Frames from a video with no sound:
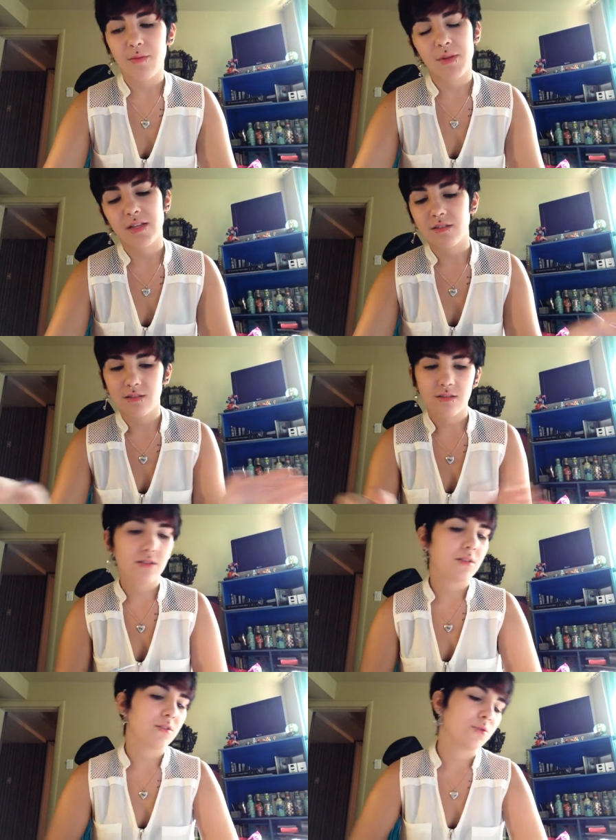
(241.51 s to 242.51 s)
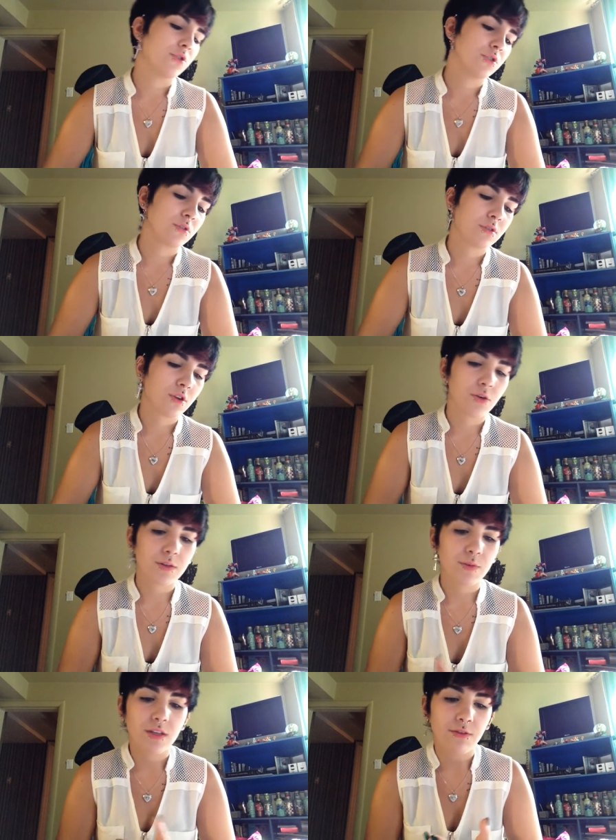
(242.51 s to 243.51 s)
Please just
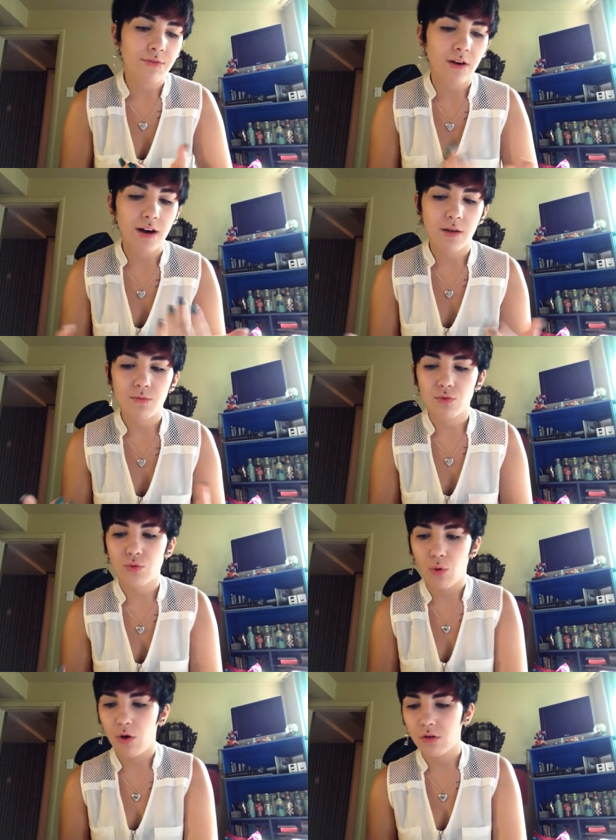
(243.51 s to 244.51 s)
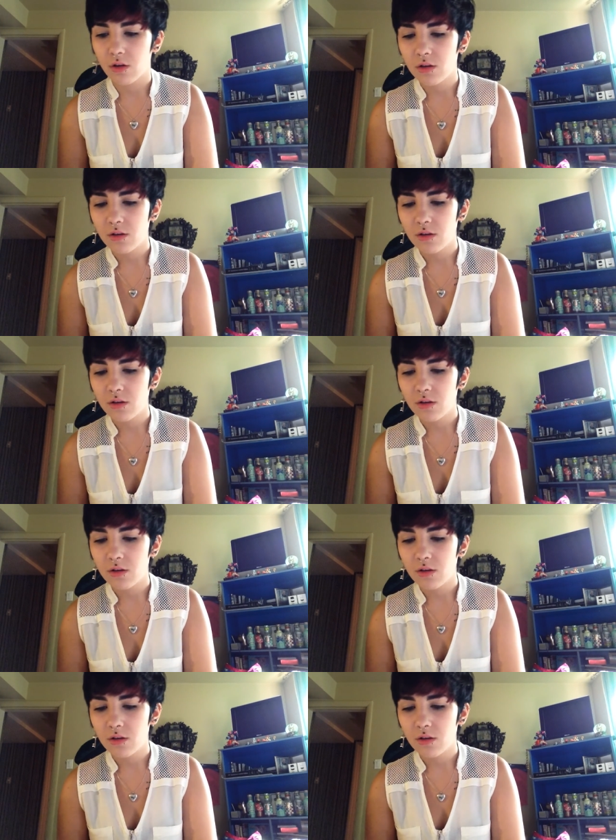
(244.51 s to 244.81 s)
correct me if I'm wrong.